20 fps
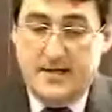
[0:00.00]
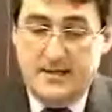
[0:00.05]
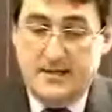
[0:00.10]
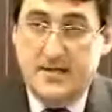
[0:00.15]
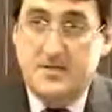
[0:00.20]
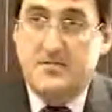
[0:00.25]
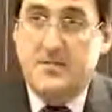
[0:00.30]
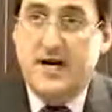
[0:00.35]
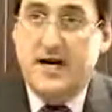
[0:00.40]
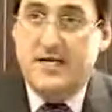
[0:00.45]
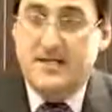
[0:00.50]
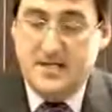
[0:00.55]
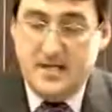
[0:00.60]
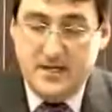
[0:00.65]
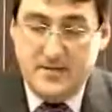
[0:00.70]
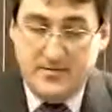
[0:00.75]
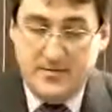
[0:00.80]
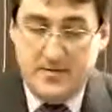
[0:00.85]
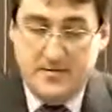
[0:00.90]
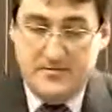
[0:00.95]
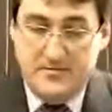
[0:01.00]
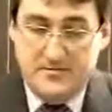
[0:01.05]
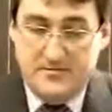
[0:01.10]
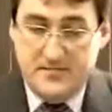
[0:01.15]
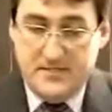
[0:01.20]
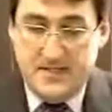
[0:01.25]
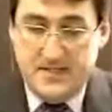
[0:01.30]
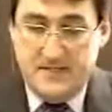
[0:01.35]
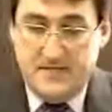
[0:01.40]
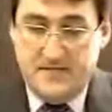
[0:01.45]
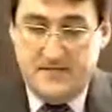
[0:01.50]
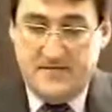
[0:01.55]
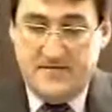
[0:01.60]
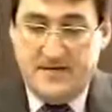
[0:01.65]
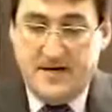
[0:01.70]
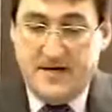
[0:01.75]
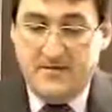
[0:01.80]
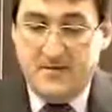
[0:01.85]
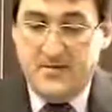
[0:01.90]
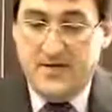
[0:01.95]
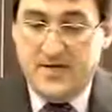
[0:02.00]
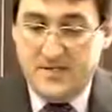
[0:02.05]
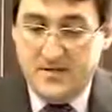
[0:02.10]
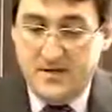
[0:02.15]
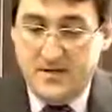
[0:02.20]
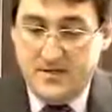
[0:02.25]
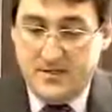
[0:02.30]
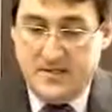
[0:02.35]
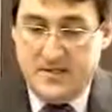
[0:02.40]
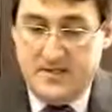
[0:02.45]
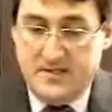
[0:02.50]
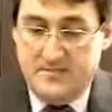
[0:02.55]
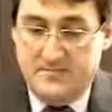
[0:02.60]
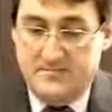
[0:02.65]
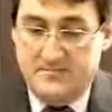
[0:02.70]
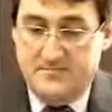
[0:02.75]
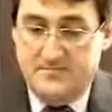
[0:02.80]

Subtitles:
this past April with fibromatosis.